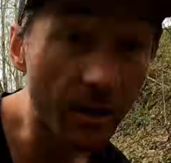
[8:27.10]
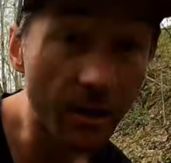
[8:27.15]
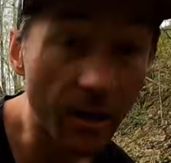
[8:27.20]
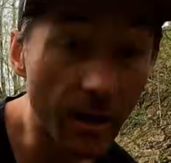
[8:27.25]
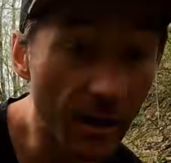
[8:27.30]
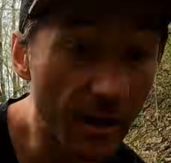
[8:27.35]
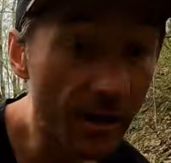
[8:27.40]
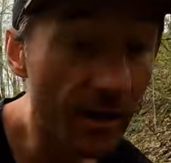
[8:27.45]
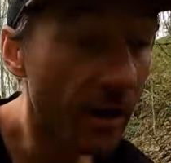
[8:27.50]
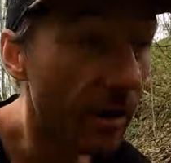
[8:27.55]

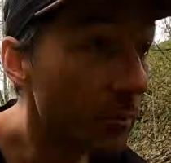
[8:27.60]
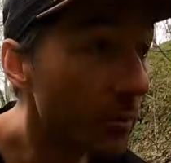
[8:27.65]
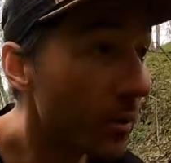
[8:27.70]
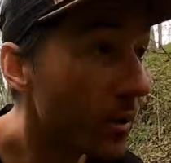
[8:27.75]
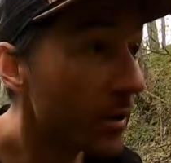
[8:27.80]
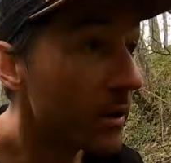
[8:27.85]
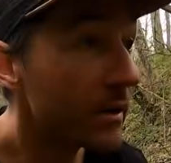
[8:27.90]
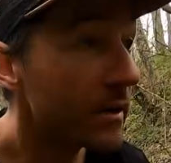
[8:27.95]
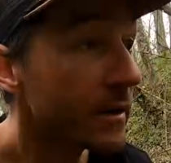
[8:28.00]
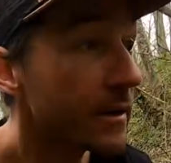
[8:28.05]
cleanup
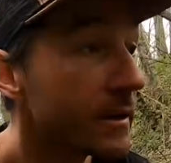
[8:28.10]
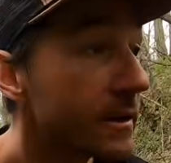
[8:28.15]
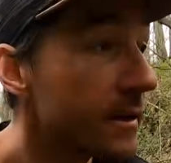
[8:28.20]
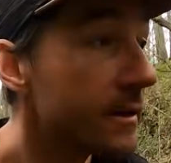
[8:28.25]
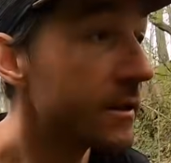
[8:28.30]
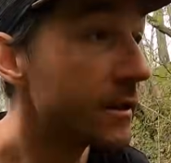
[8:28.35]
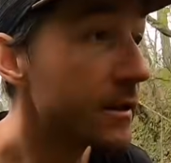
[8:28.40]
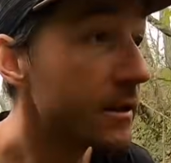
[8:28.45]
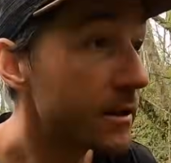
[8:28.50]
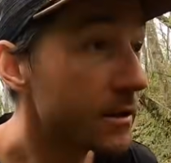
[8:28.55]

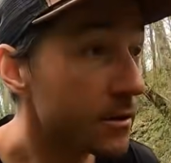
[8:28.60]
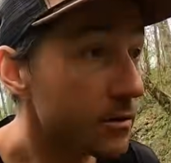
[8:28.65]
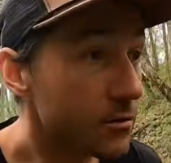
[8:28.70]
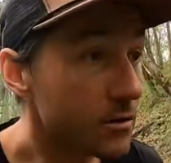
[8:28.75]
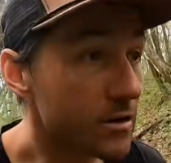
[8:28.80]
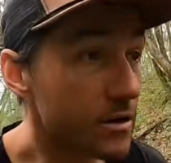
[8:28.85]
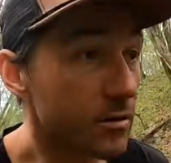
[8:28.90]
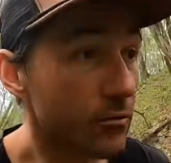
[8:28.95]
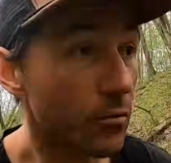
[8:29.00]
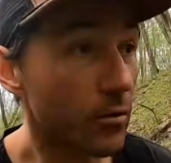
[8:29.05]
to
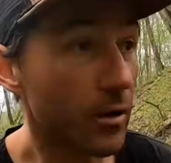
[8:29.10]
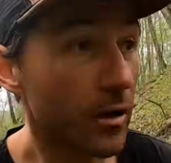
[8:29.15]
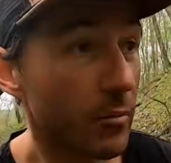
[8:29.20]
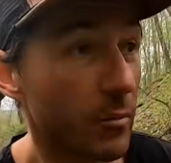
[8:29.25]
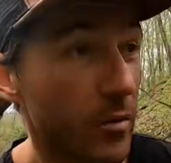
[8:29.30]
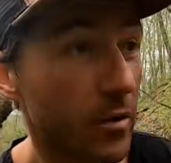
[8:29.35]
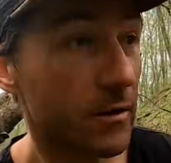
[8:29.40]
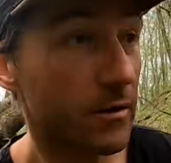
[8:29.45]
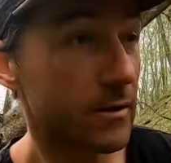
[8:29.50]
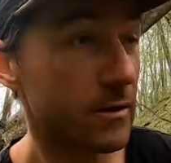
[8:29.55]
see what
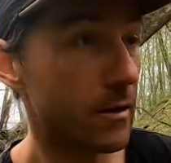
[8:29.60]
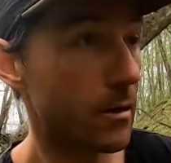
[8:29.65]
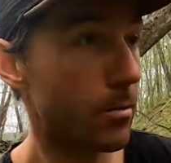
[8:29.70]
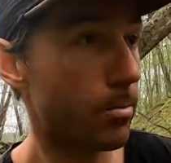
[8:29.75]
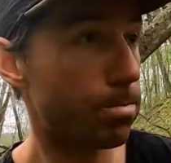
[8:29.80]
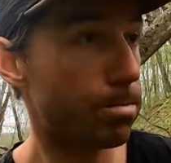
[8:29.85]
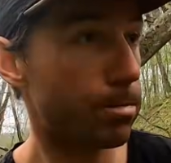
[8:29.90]
happens.